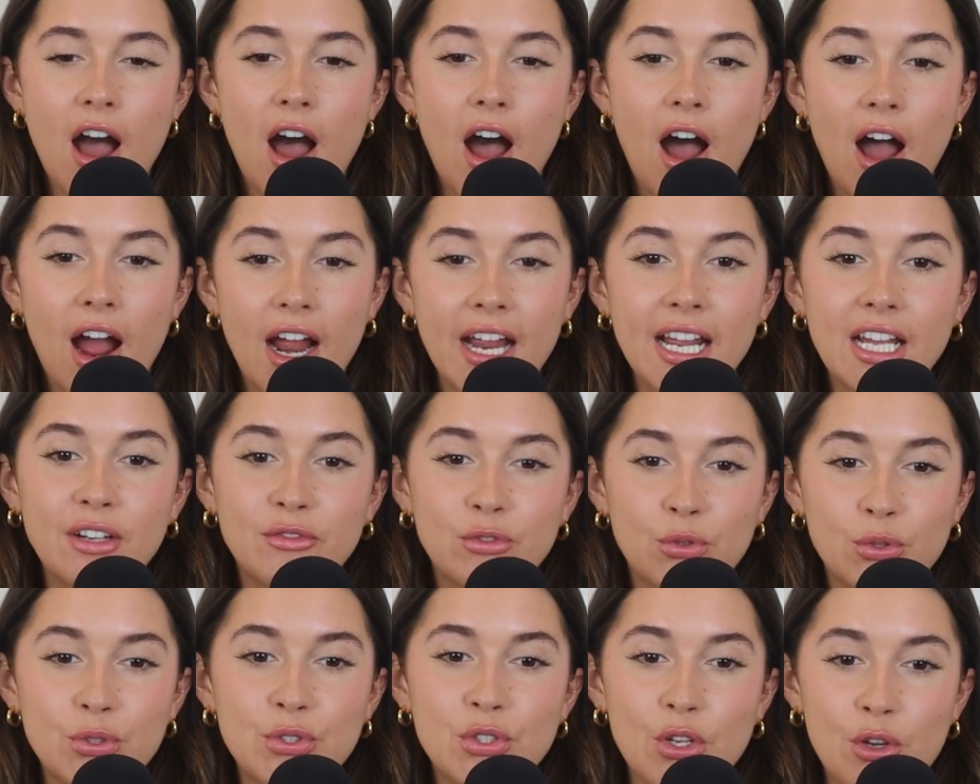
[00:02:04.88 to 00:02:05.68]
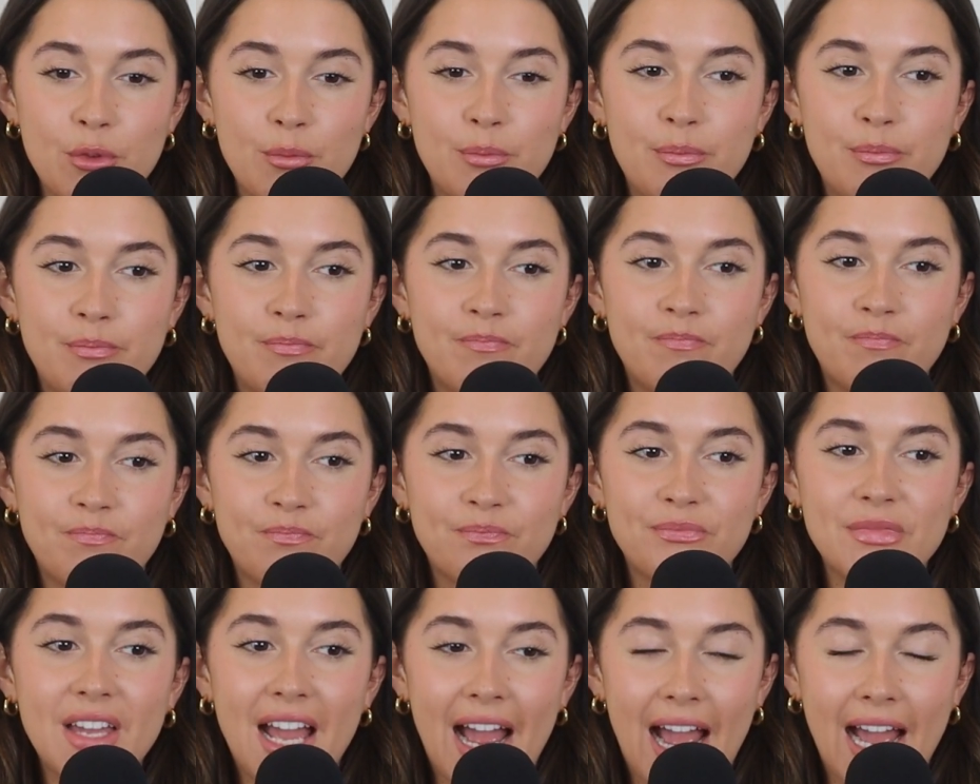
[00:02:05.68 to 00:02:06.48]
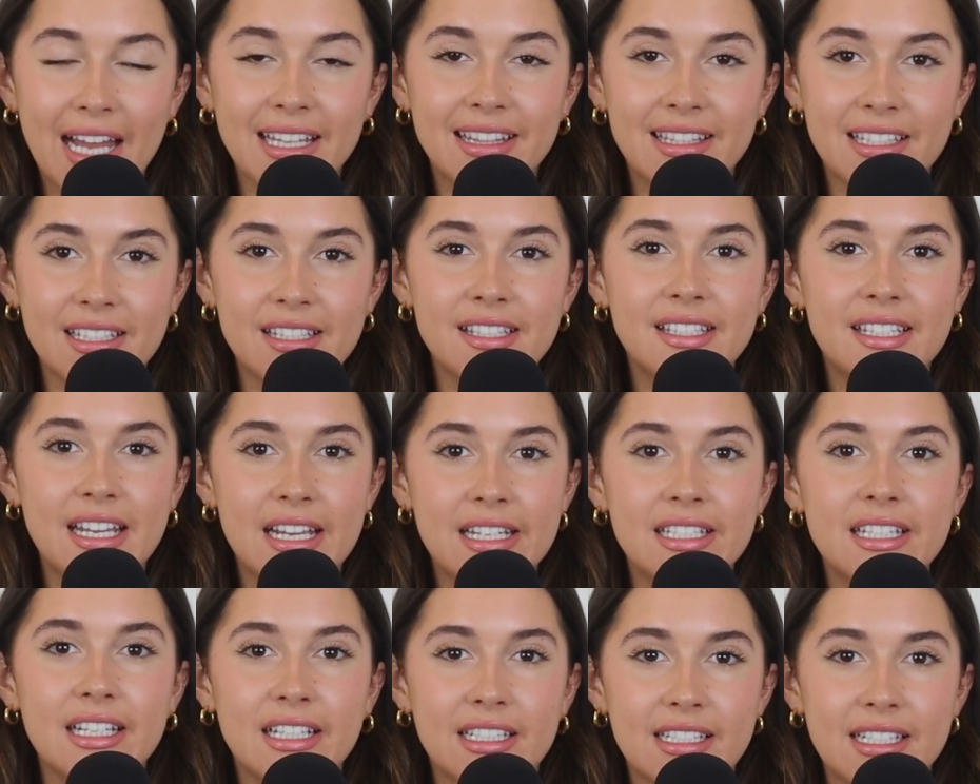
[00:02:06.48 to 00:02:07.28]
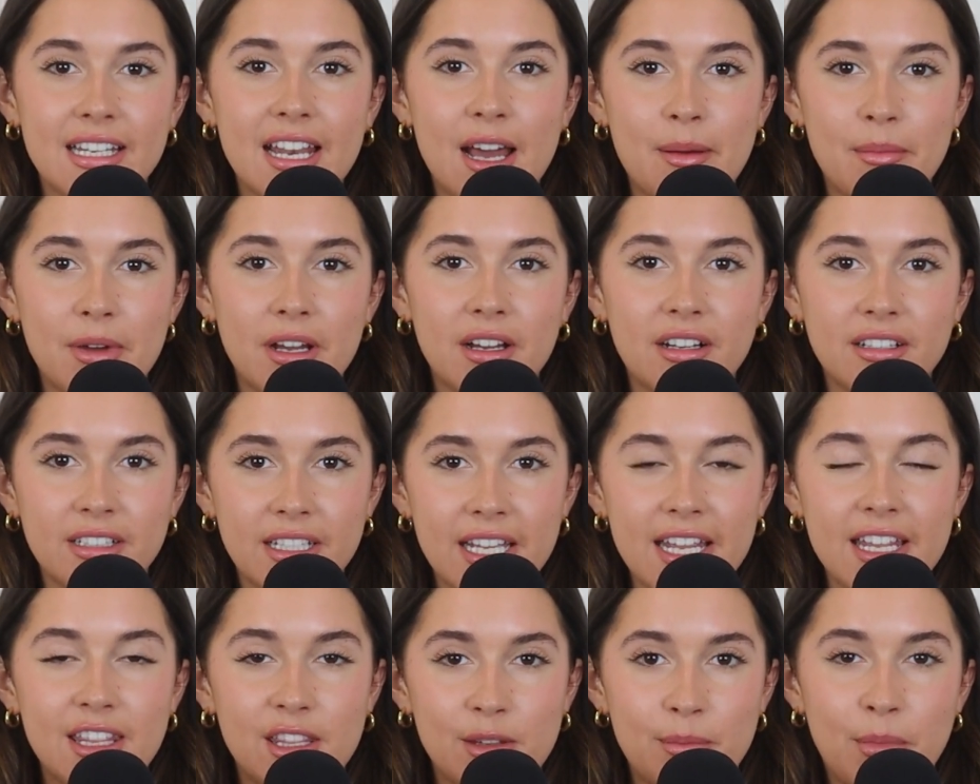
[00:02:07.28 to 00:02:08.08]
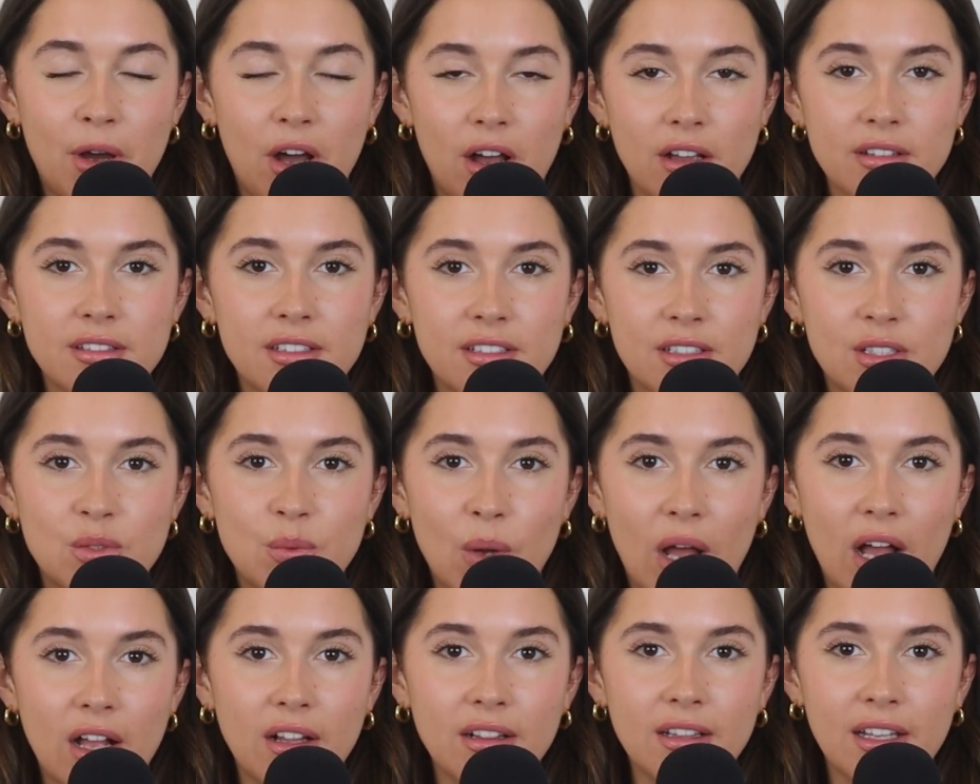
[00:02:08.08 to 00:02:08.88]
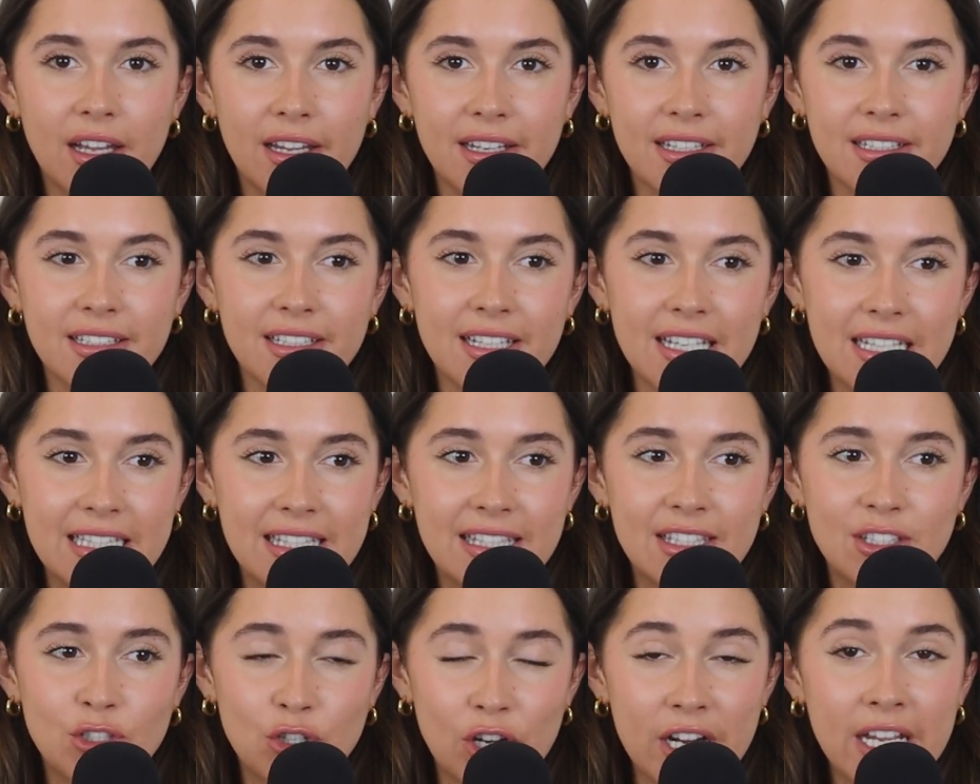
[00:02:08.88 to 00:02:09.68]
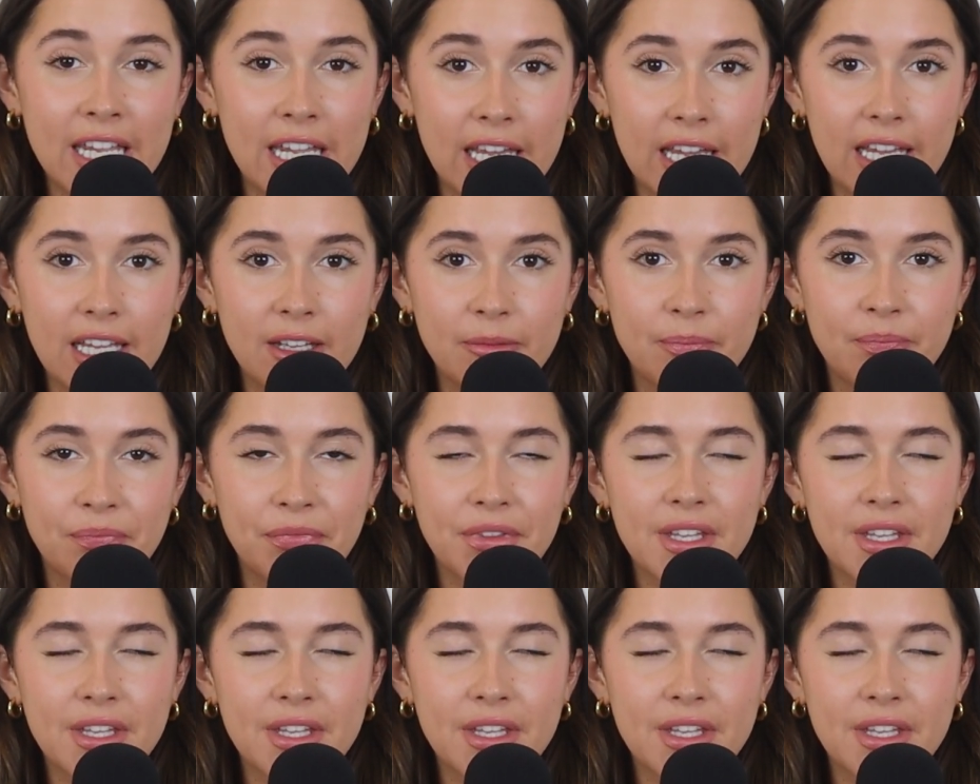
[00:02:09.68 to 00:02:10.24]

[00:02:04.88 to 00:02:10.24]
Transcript: I have also had this dating dilemma in the past as well, and it's tricky.